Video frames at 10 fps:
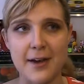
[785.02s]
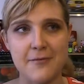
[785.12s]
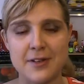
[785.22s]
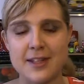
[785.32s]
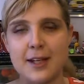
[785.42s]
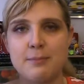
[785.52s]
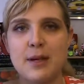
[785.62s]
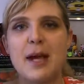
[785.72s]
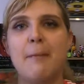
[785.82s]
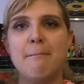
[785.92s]
it's like a
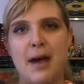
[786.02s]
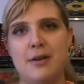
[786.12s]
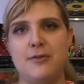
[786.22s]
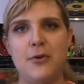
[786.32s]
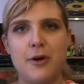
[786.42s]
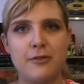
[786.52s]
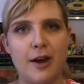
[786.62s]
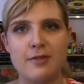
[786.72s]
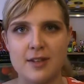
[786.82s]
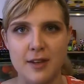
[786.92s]
big metaphor for
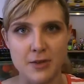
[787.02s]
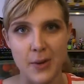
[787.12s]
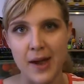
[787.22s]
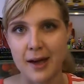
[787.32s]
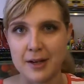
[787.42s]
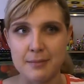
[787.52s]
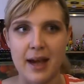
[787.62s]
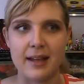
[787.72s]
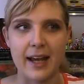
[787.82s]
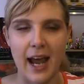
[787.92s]
everything that's going on in
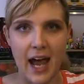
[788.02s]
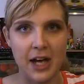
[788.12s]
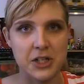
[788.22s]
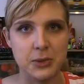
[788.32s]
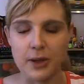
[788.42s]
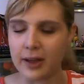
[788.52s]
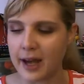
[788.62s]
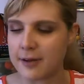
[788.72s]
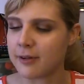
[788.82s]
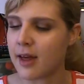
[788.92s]
my like actual
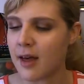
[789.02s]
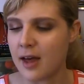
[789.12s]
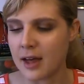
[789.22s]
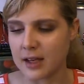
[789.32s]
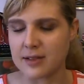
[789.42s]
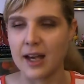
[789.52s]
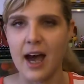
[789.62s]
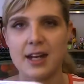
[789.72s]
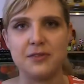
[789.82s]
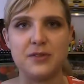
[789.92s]
life, because I
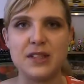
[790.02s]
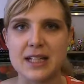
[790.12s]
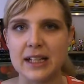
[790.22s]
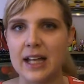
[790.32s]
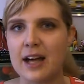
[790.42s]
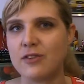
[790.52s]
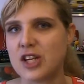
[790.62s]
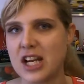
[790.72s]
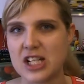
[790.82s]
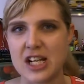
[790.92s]
kind of did a lot of
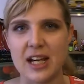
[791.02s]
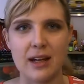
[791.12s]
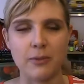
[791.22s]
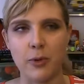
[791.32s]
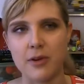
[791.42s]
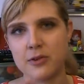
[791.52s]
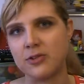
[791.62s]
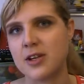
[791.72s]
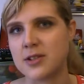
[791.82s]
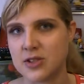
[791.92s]
changing and I'm going through a
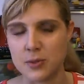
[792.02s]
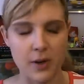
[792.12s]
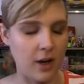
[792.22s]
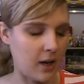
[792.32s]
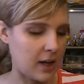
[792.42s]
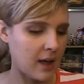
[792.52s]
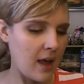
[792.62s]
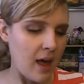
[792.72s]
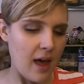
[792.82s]
transition period.